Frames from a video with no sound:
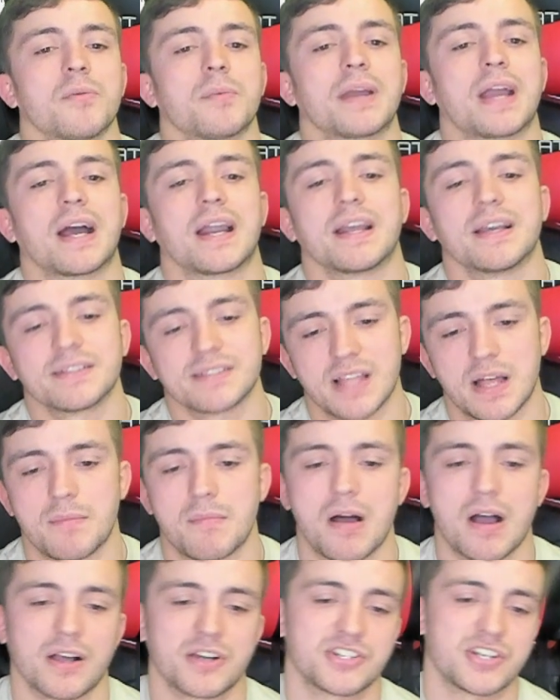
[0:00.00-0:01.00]
We got Islam
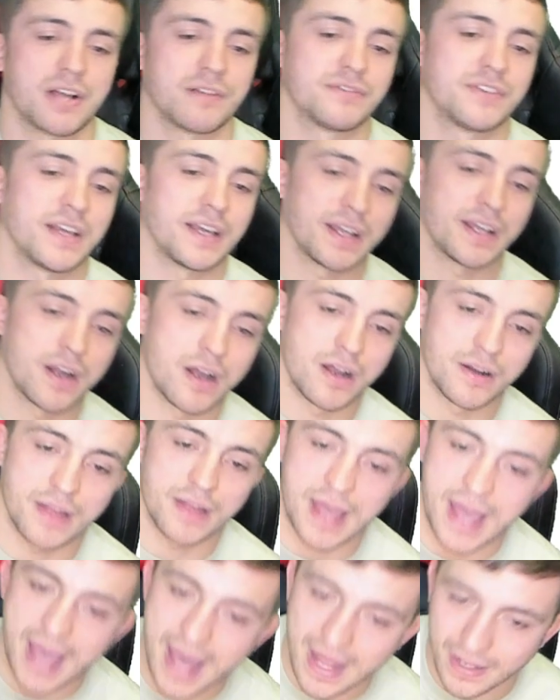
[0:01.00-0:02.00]
Makhachev taking on
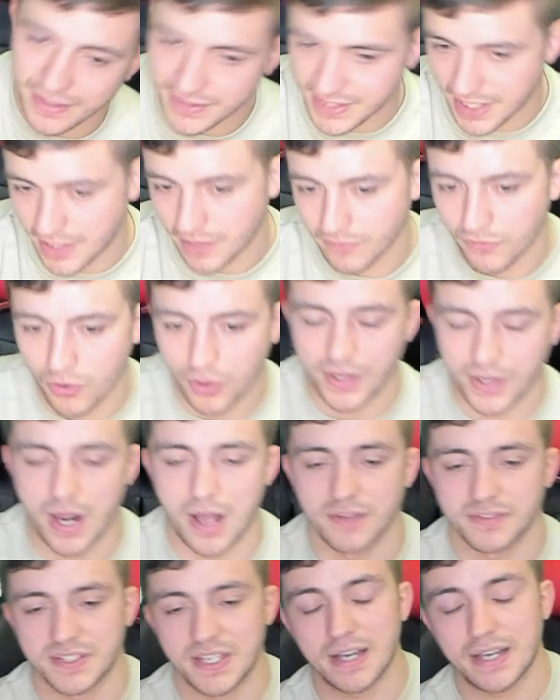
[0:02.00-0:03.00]
Alexander Volkanovski.